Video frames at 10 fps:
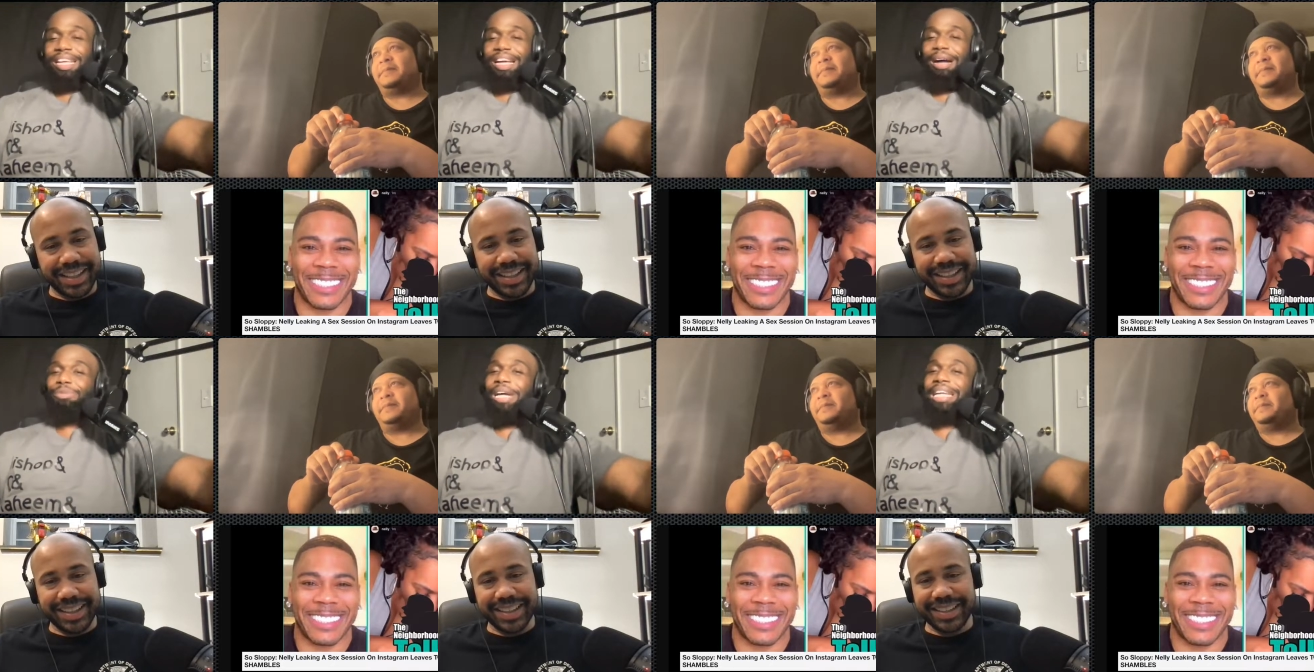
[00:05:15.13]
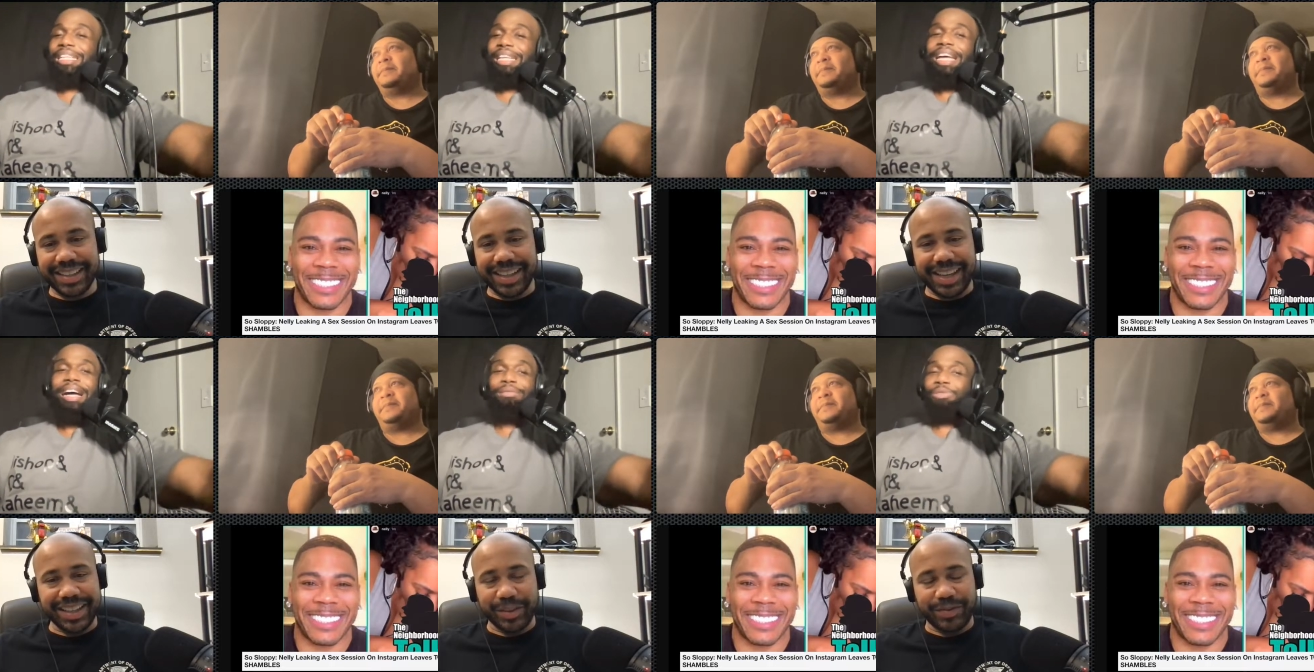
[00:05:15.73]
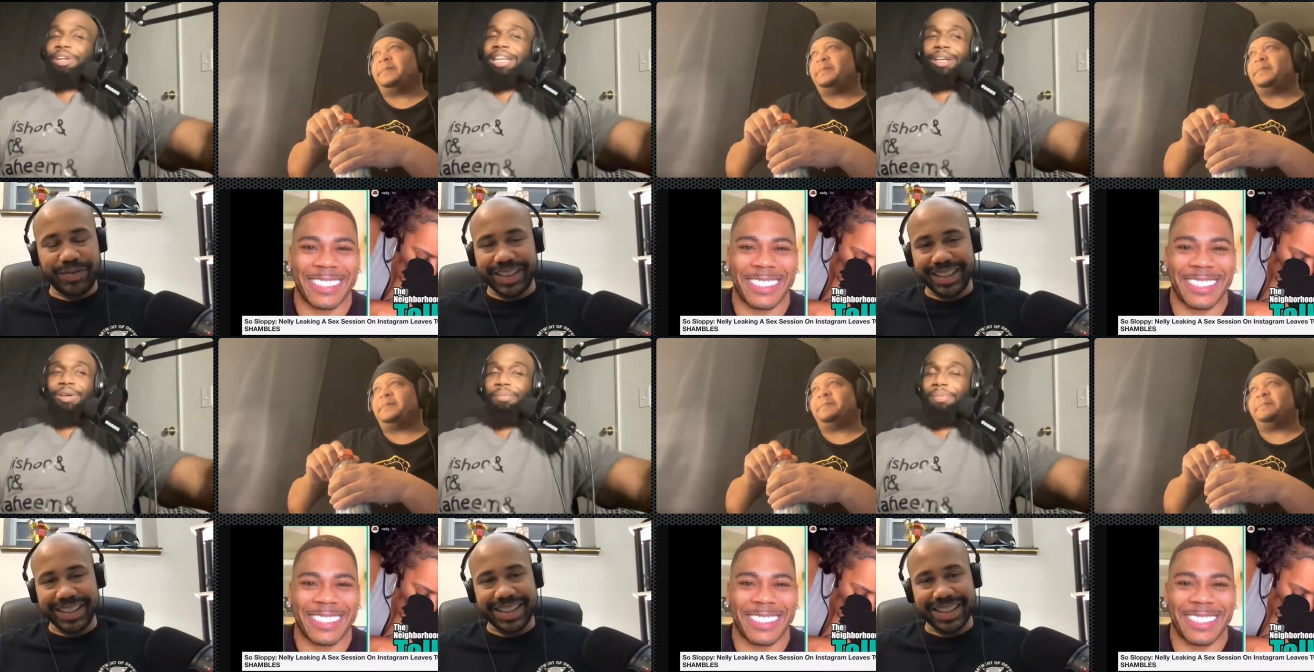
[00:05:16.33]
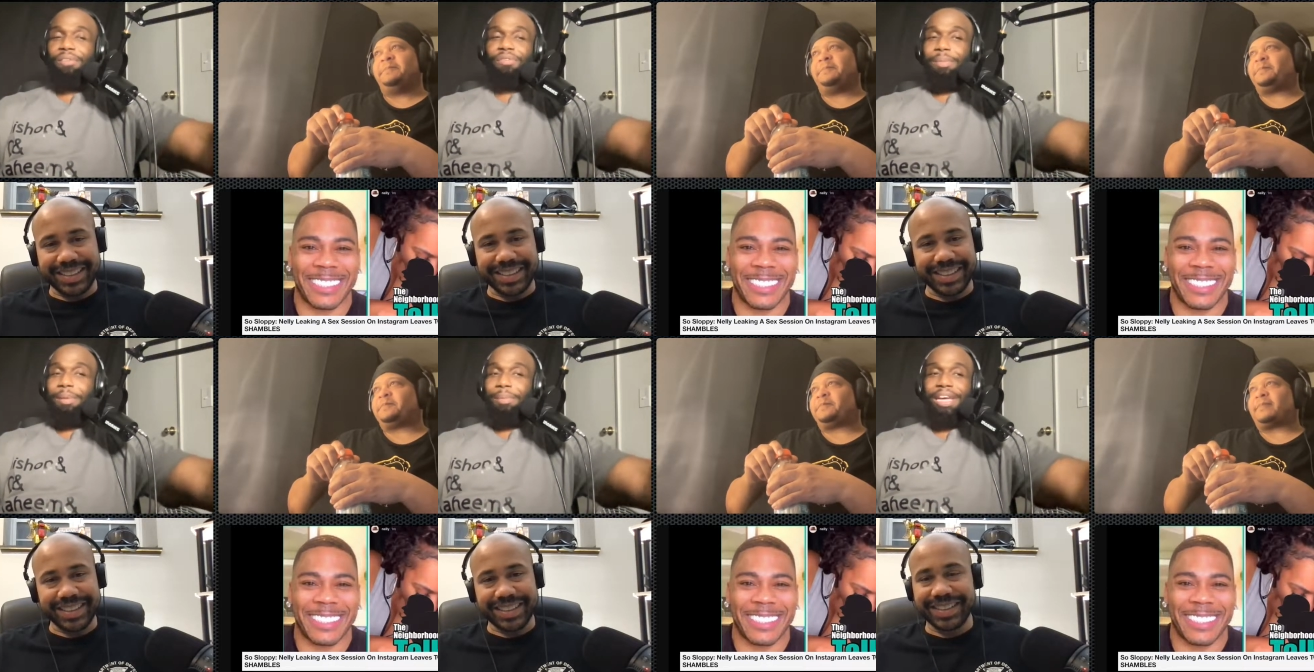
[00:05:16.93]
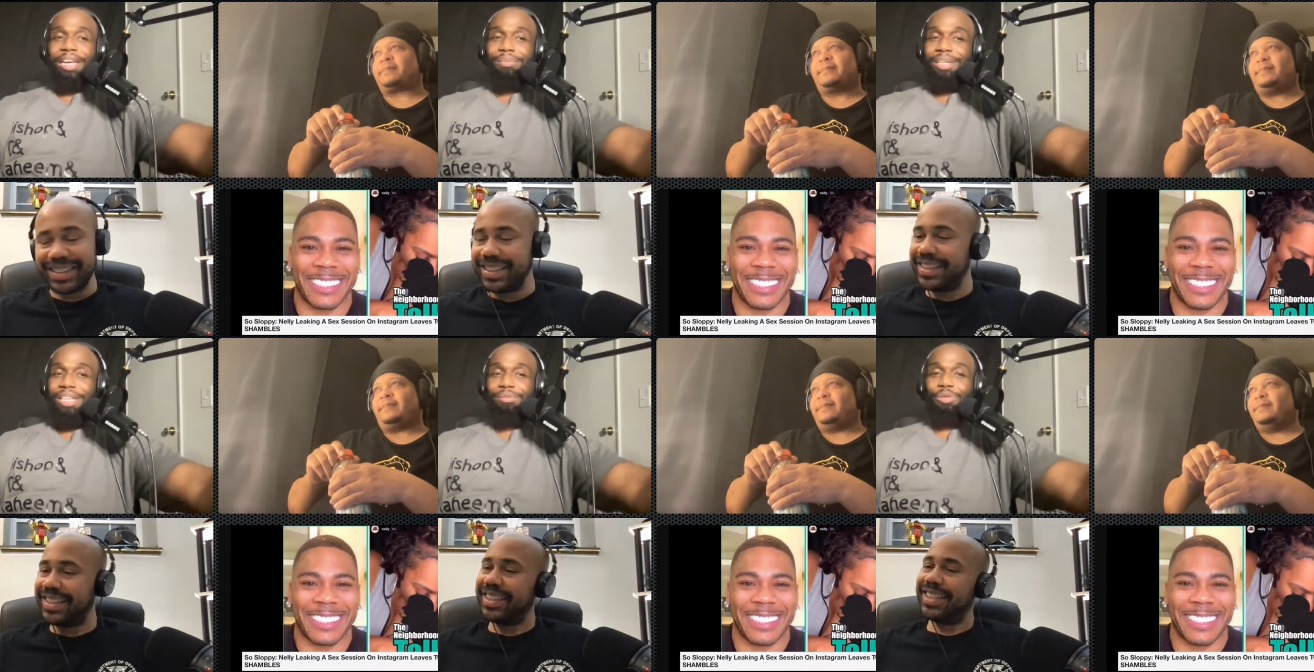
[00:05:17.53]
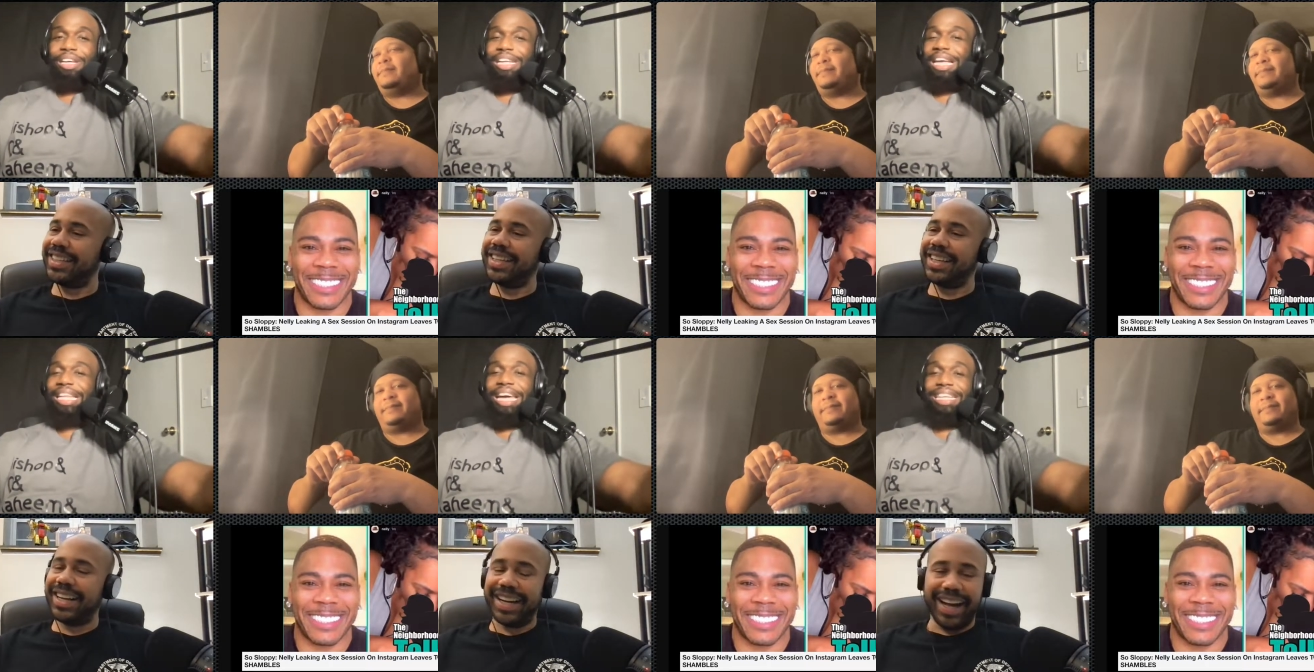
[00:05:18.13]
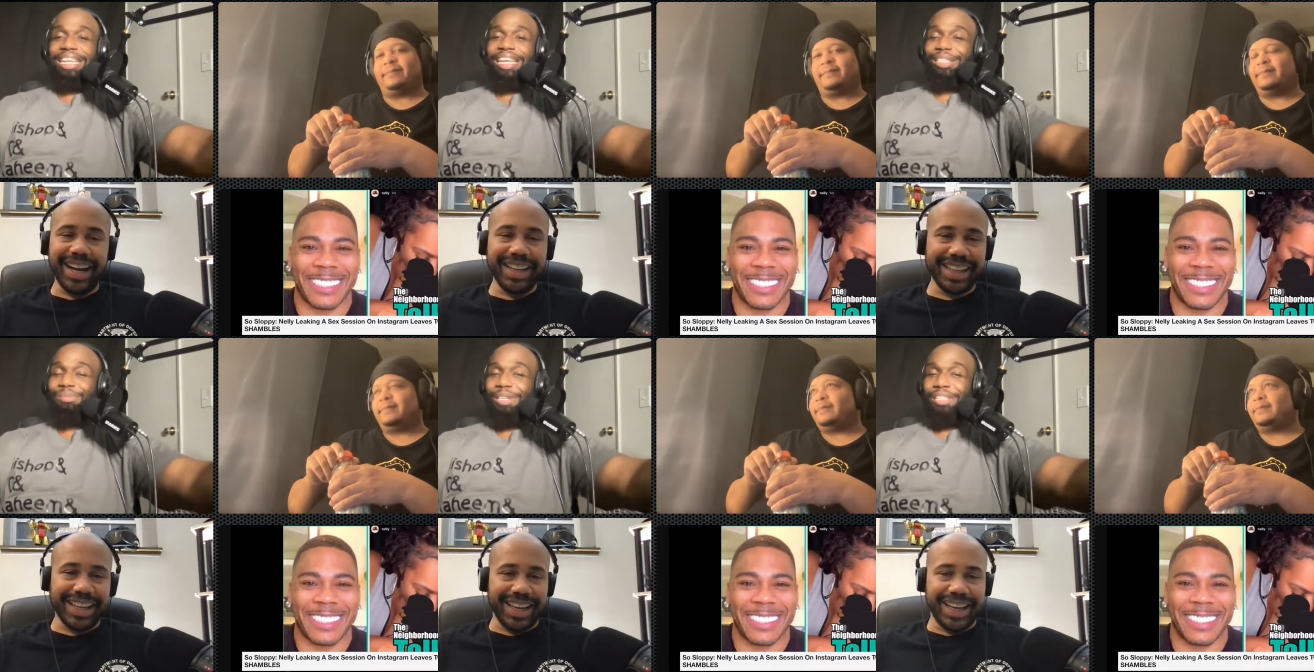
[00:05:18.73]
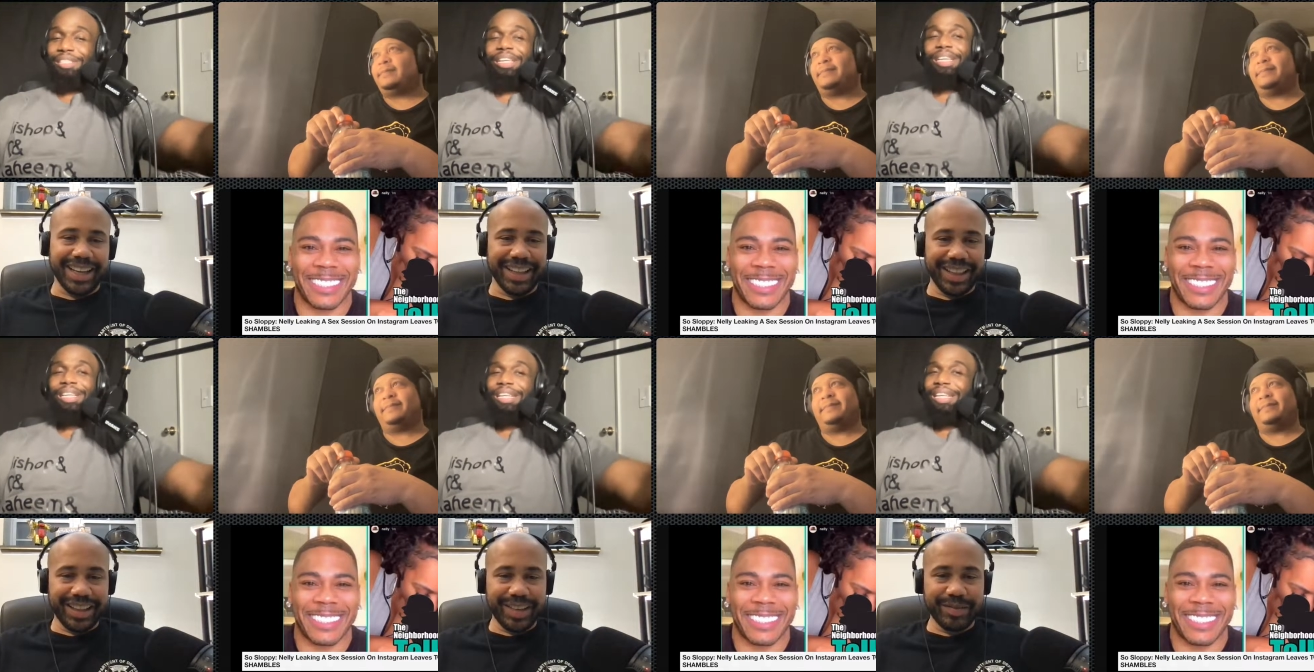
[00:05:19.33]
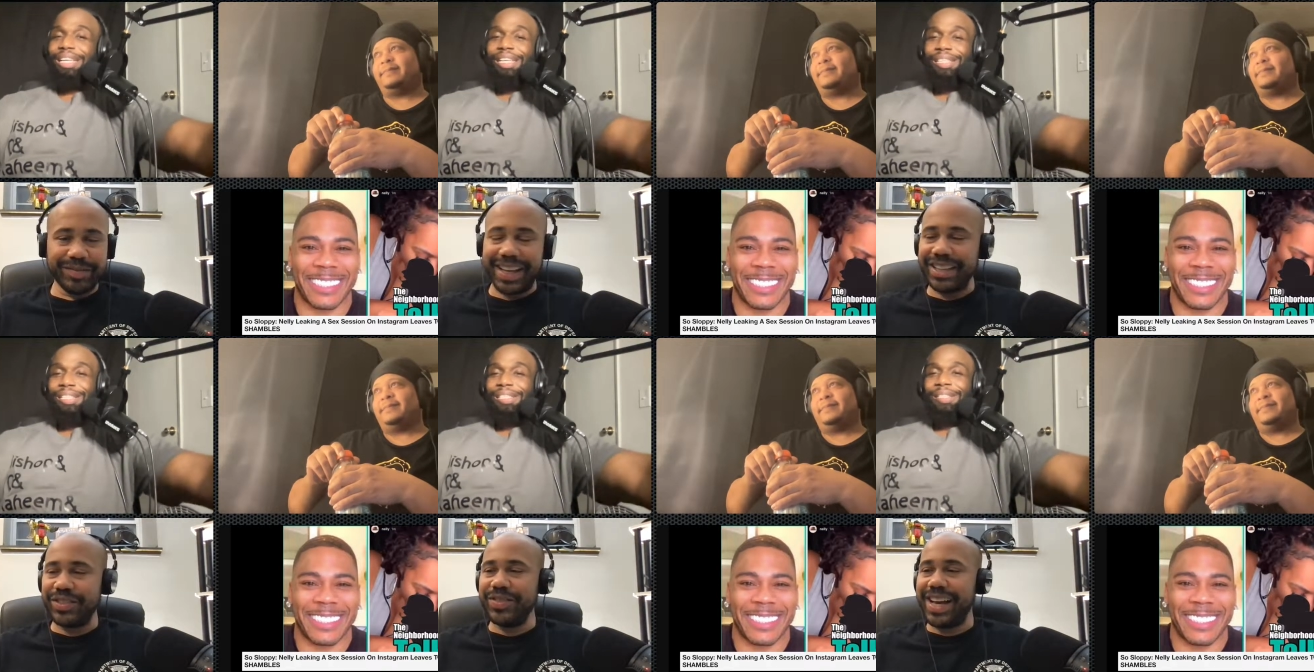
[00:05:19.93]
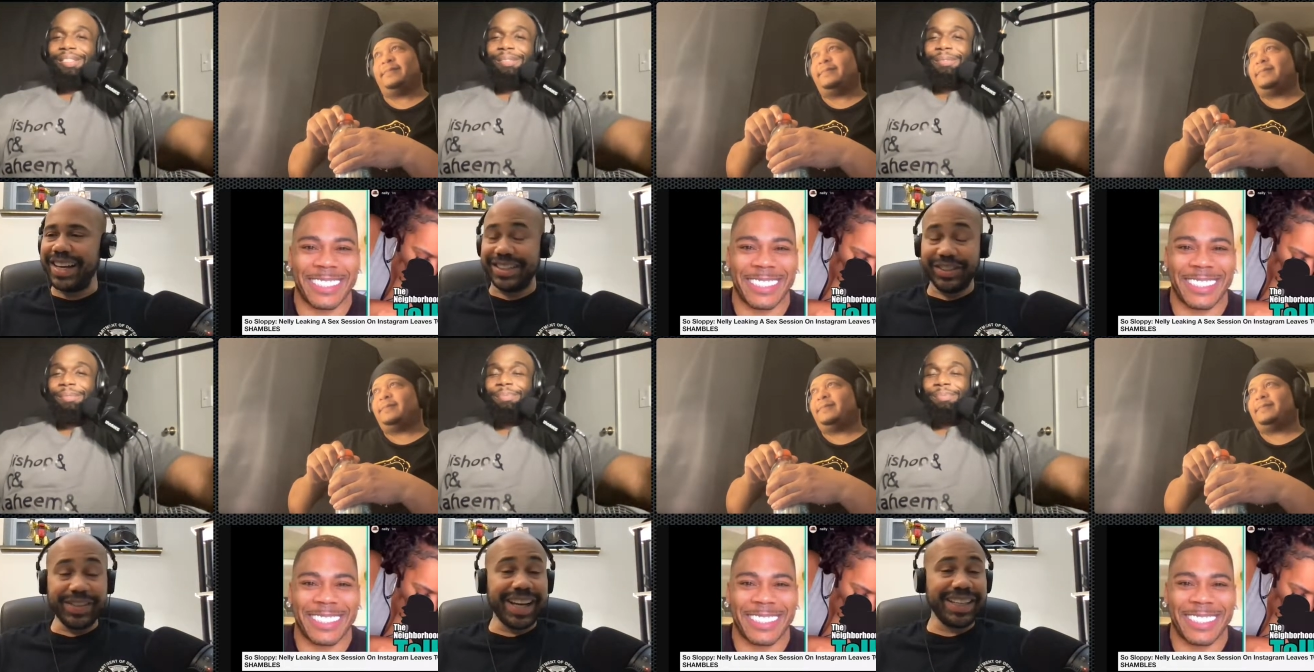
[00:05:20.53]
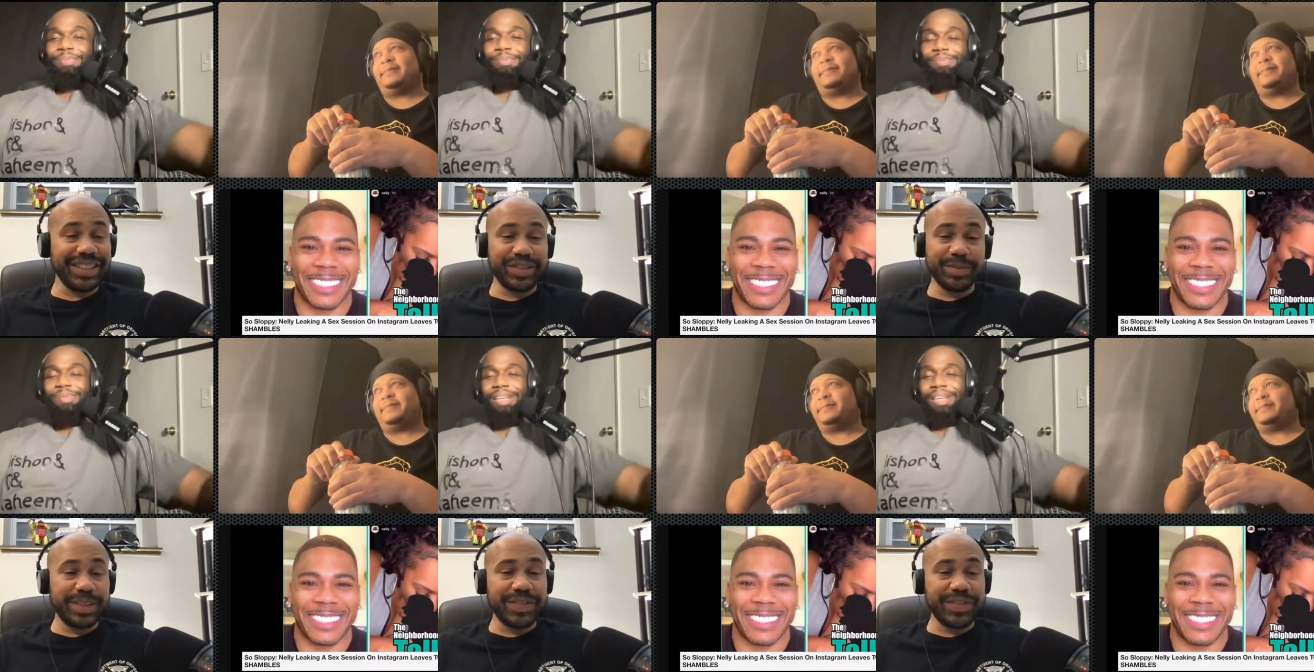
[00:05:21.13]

Speaker 1: I'm trying to like, I'm no trying to go to bat for my man,
Speaker 2: man. I'm trying. I like man. Oh, I can't. Man. Like you got it. You got to hit too many